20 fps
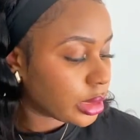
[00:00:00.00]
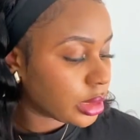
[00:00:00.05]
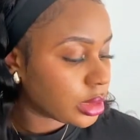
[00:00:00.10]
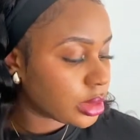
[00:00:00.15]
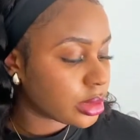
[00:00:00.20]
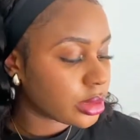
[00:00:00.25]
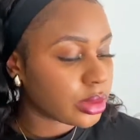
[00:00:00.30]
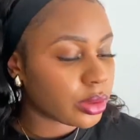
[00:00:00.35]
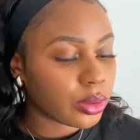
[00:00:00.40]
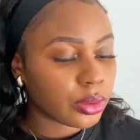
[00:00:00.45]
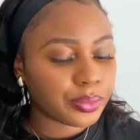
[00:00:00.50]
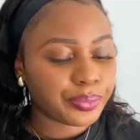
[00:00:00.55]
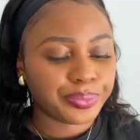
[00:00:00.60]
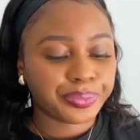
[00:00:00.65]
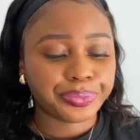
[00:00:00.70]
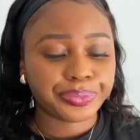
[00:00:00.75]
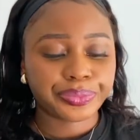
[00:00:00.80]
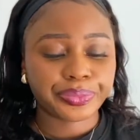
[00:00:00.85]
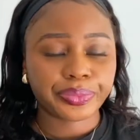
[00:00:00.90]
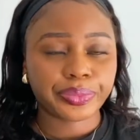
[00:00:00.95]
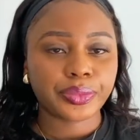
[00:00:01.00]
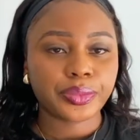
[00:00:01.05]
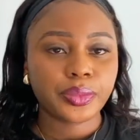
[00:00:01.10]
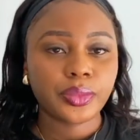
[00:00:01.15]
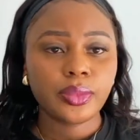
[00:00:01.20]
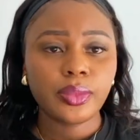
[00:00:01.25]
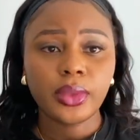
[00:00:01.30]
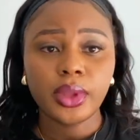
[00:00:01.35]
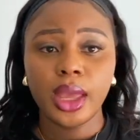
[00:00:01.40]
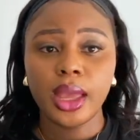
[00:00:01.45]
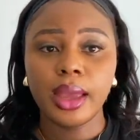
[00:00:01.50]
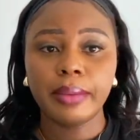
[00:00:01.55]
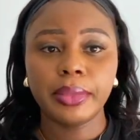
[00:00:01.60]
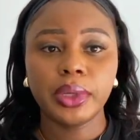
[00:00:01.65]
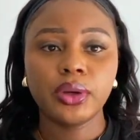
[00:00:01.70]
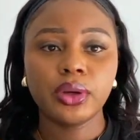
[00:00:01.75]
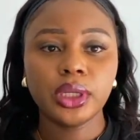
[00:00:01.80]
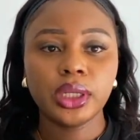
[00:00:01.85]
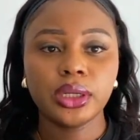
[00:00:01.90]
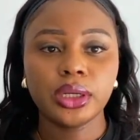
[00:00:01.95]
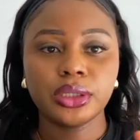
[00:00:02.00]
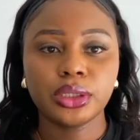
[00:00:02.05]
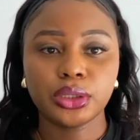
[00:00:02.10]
So I'm actually gonna